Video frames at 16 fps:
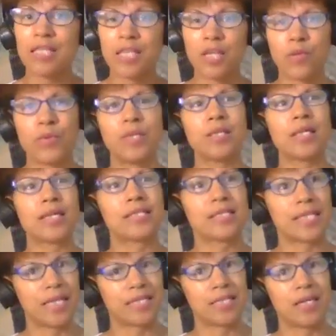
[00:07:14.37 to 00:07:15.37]
they realized
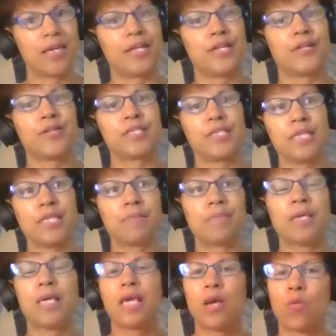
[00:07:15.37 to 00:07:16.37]
they had to hire a
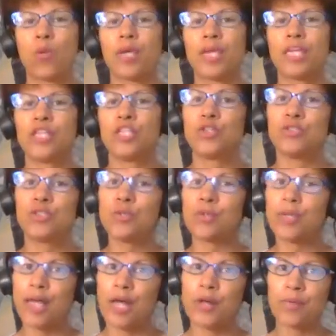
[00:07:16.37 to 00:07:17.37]
team what can you do
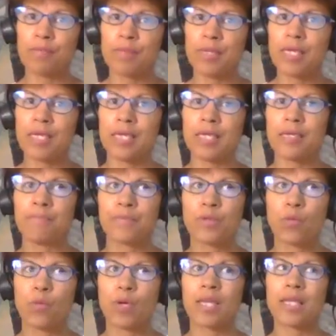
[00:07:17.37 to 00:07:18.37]
to help me
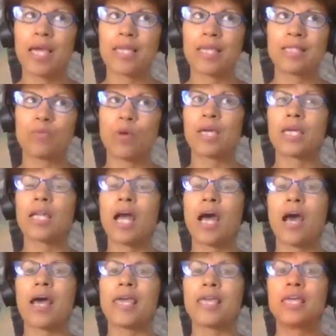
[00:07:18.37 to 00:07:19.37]
what can I what can
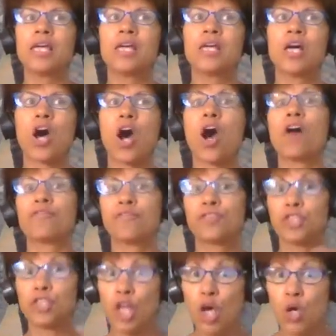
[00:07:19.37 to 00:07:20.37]
I
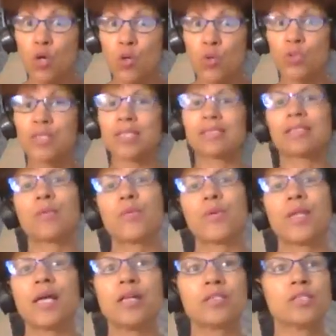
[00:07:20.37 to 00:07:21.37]
offload to
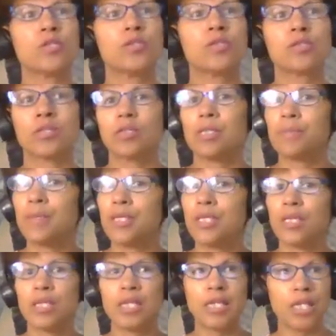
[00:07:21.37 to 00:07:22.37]
someone else who's going to
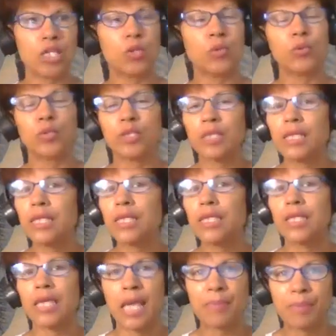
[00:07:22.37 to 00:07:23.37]
be
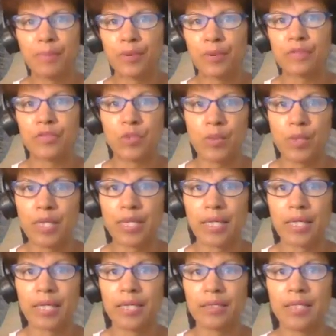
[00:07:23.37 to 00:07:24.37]
equally capable of doing
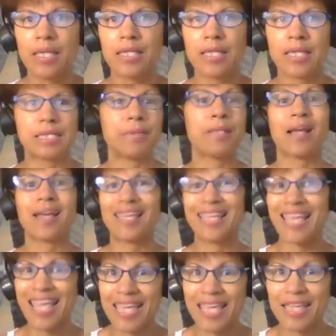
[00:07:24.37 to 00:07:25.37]
it doesn't mean I
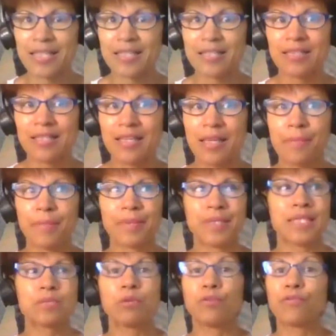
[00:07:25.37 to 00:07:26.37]
can't but
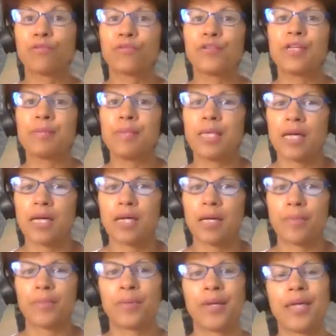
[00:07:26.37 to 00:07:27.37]
this will free me
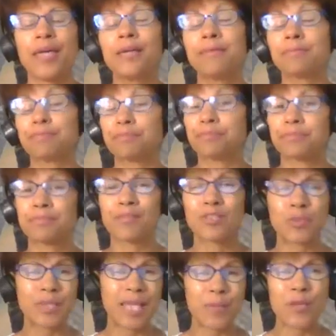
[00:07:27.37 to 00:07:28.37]
up right
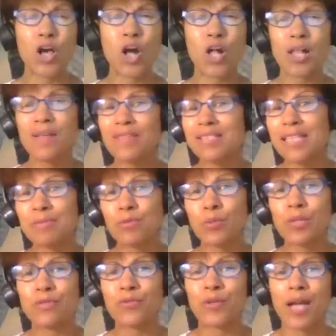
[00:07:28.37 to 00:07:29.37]
so again we all have the same
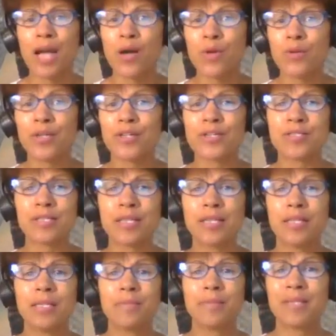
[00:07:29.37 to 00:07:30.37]
24 hours
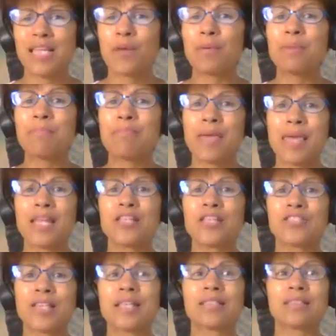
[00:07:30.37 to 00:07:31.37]
but it's how we
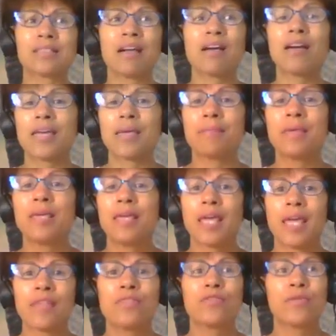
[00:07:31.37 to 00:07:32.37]
manage that time.
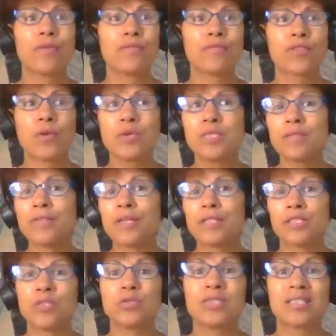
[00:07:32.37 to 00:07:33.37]
And the, those of
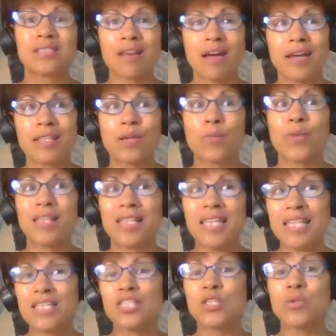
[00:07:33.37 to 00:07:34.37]
us who decide that we
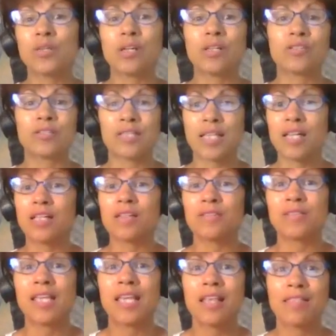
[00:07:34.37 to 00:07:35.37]
need to do it all
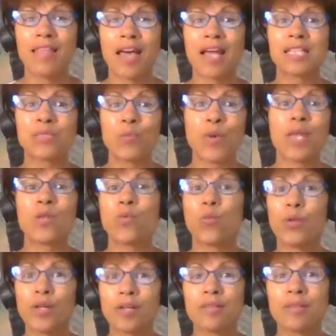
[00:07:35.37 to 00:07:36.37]
ourselves, that's when
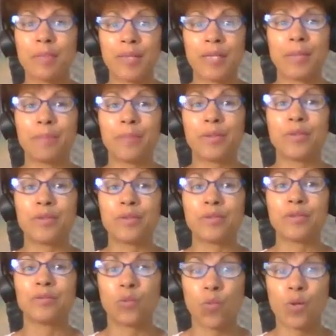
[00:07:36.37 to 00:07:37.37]
we're the
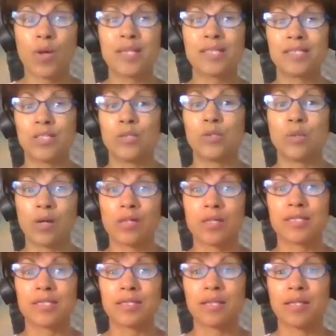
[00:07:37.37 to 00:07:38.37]
people, the ones who
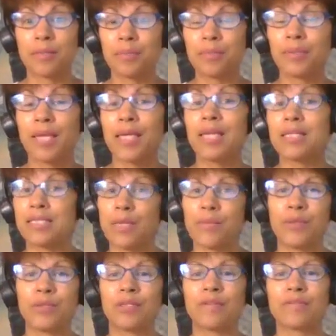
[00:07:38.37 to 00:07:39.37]
are complaining, saying
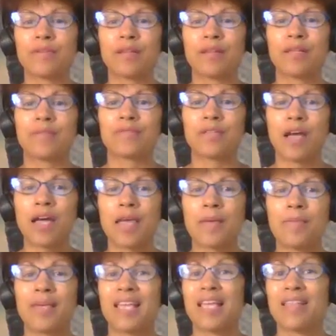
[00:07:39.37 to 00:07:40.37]
we don't have enough
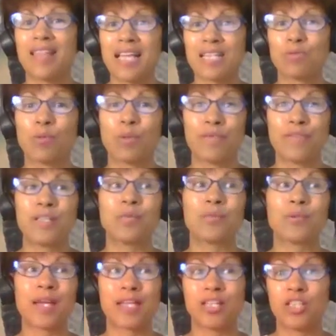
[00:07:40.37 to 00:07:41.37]
time, because that's where we feel
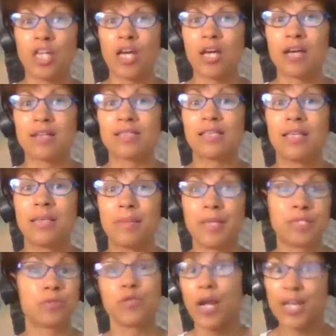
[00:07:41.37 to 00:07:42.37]
we're at a loss,
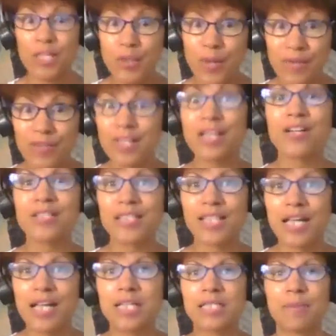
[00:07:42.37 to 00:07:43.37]
because we're trying to do everything
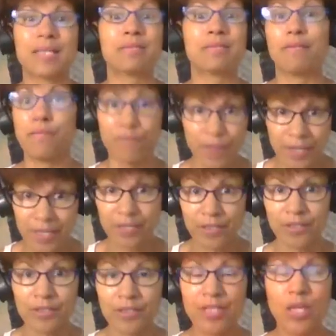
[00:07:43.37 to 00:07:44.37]
ourselves, because we
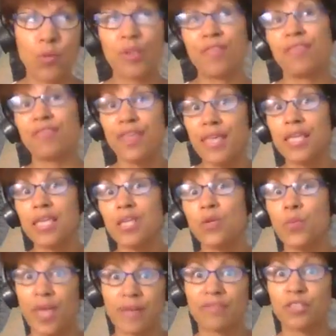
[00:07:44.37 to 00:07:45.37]
feel, we think
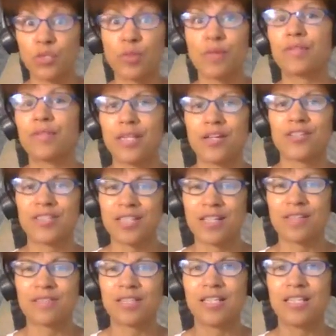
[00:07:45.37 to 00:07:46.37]
we have to do everything
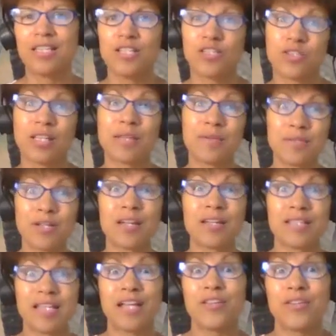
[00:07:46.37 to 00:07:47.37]
ourselves. So like I was
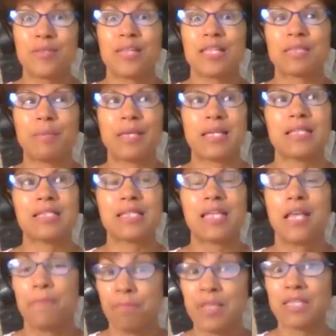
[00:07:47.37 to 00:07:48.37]
trying to tell you this because
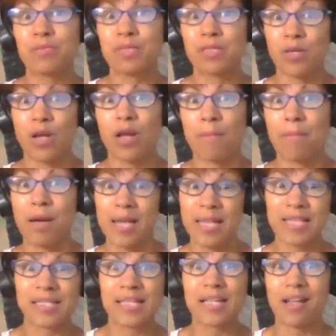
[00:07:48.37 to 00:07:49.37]
this was a
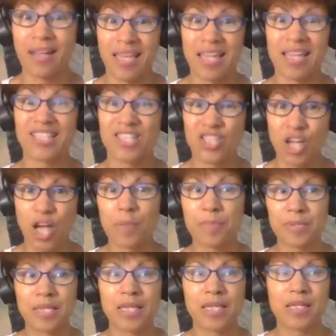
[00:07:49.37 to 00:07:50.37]
mindset I had
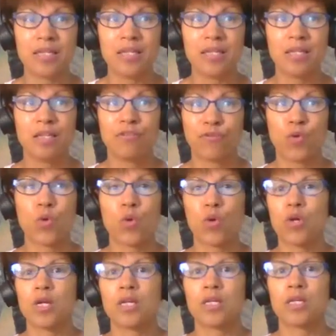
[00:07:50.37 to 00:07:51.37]
adopted
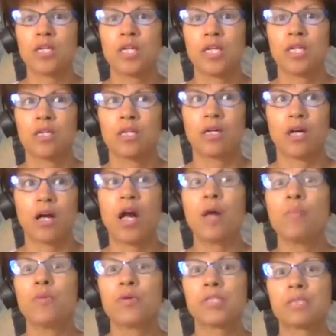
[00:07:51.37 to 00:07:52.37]
for
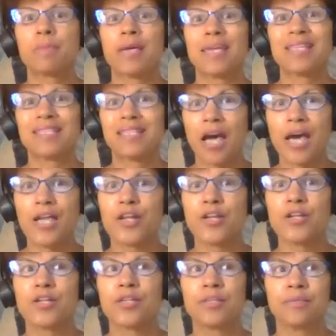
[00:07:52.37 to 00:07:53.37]
almost my
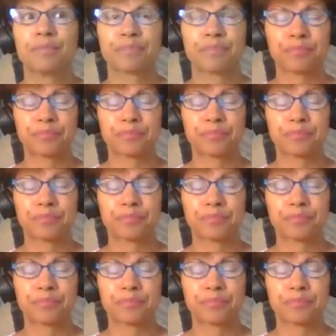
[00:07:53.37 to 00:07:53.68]
entire